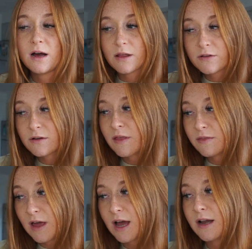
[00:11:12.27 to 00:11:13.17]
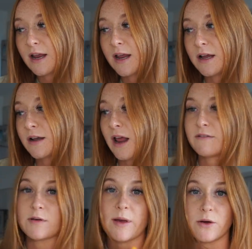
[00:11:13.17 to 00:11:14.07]
other than that and
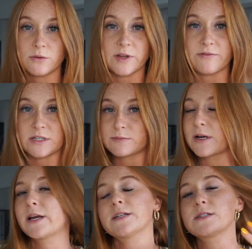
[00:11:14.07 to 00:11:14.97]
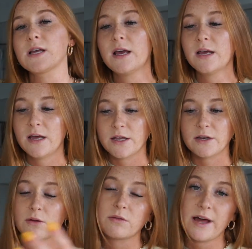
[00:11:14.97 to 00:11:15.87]
having my own life experience, you
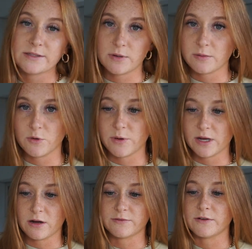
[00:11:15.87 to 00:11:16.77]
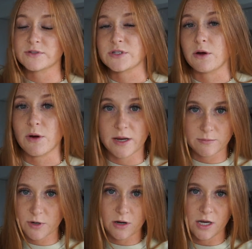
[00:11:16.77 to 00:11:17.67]
know, that's what I'm going off of. So I am
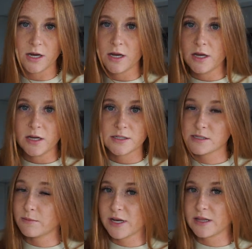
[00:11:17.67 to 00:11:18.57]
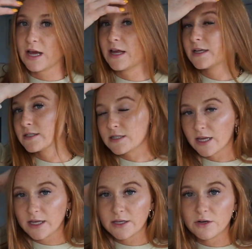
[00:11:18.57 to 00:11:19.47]
not somebody that is
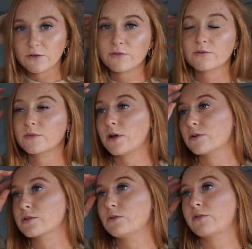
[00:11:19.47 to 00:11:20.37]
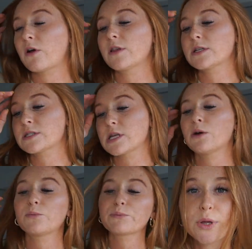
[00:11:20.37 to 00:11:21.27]
like, you know, go to school for all this, so
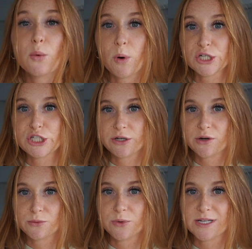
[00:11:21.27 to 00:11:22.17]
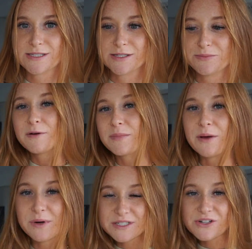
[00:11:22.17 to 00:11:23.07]
watch at your own risk. But I
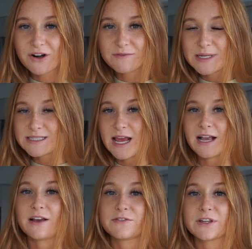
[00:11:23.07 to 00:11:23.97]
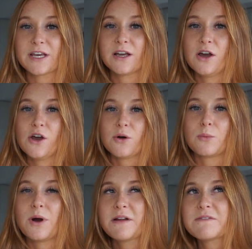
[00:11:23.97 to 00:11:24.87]
want to start off by saying I feel like
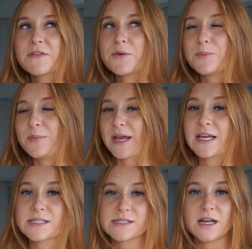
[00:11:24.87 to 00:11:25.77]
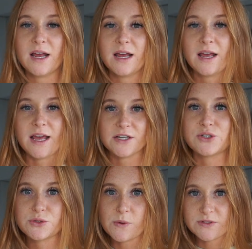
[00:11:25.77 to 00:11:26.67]
one of the biggest
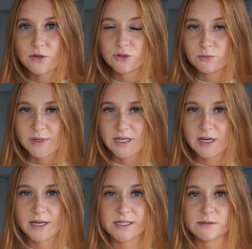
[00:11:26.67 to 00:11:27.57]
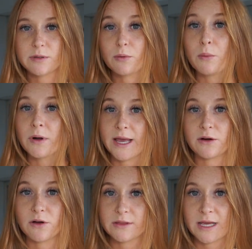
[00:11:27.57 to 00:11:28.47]
issues with social media is people will get
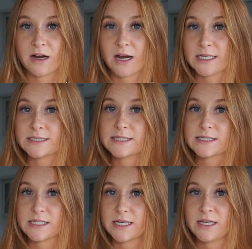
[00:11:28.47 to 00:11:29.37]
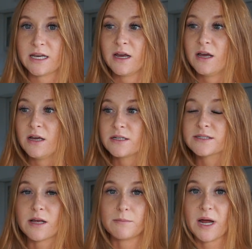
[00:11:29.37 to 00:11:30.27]
on there and see
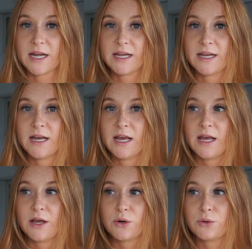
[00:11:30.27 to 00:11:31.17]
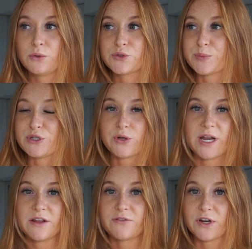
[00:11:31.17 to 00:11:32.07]
somebody who's been
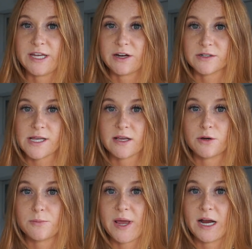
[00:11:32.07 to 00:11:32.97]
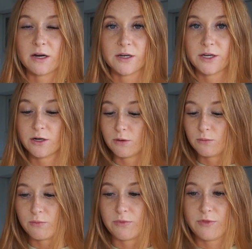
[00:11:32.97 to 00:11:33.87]
training for years and compare, you know,
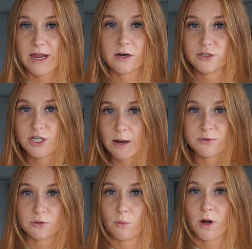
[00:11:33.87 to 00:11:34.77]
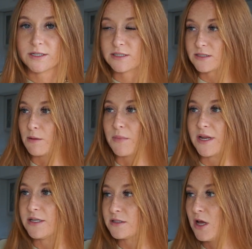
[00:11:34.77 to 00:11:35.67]
their chapter one to
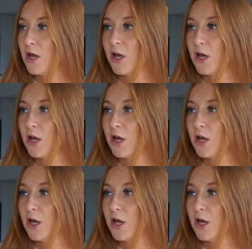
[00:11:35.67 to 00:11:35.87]
somebody's,